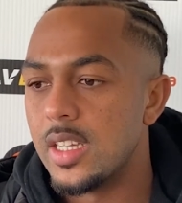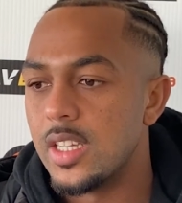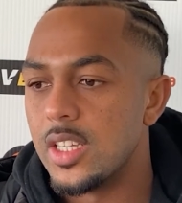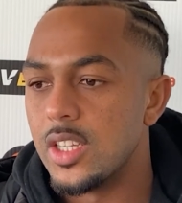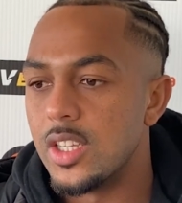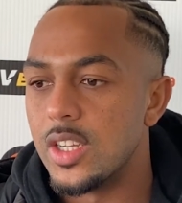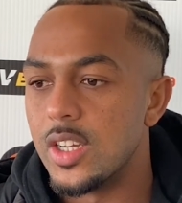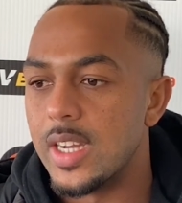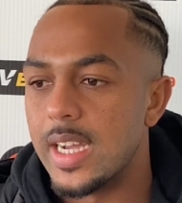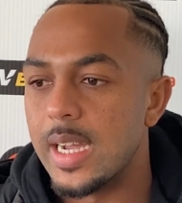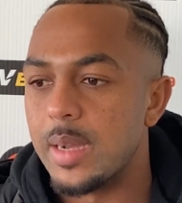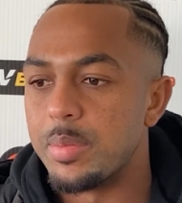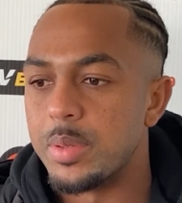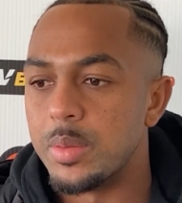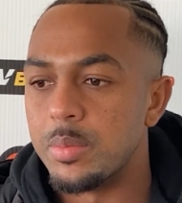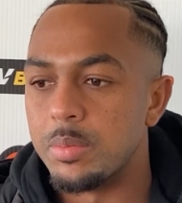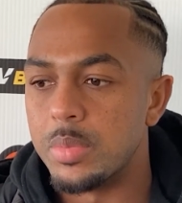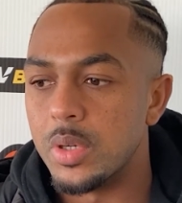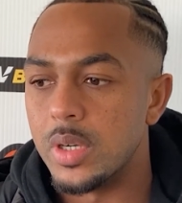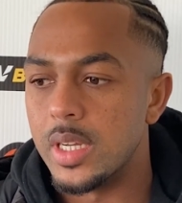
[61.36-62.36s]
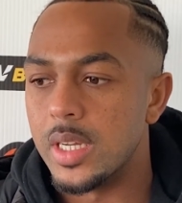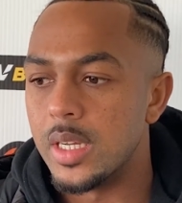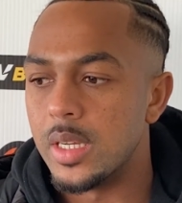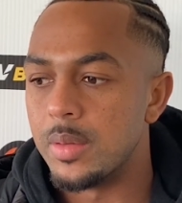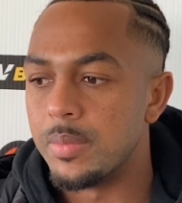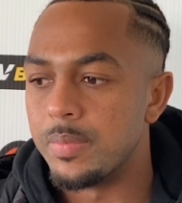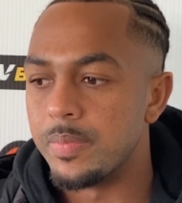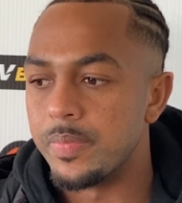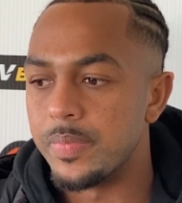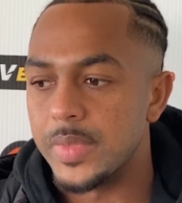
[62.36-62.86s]
you know, happened. But
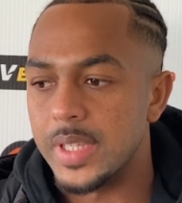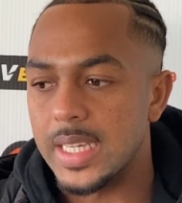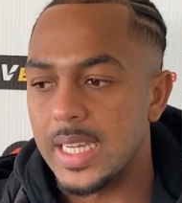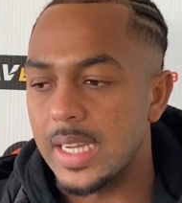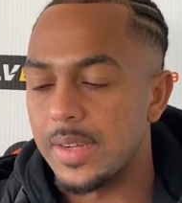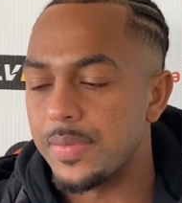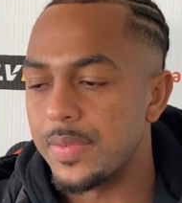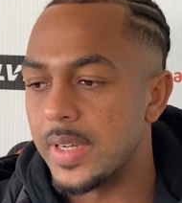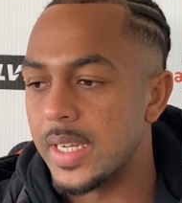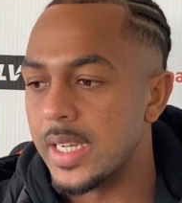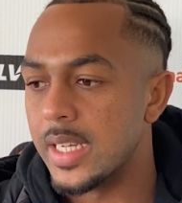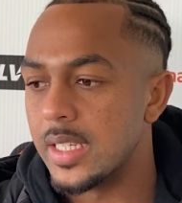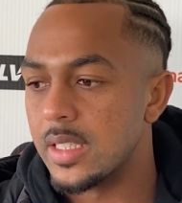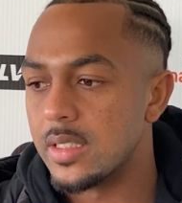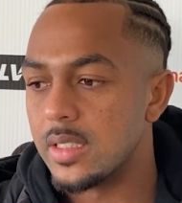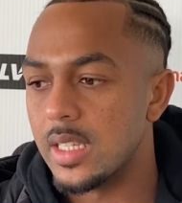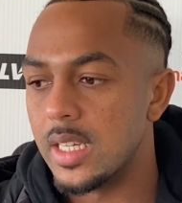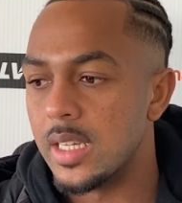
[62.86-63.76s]
the gaffer,